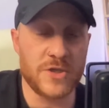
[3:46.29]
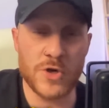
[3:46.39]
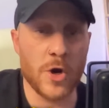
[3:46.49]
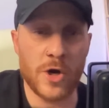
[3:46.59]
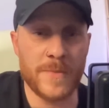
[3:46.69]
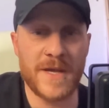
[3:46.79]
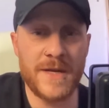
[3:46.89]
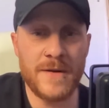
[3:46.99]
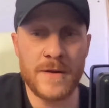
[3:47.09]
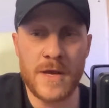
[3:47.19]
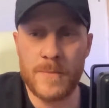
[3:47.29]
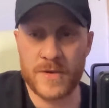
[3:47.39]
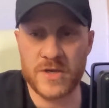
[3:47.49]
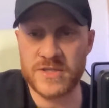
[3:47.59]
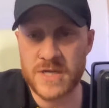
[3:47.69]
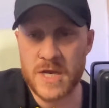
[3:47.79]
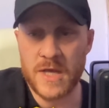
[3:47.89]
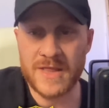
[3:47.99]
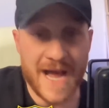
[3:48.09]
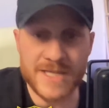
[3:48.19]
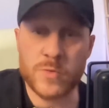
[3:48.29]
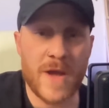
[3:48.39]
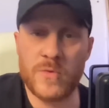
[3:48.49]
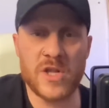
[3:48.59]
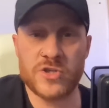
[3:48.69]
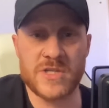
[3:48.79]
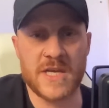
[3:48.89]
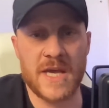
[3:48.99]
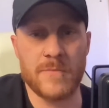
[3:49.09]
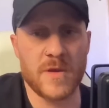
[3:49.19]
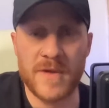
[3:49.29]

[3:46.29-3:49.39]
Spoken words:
Do you know what I mean? Because that's where we lost the game.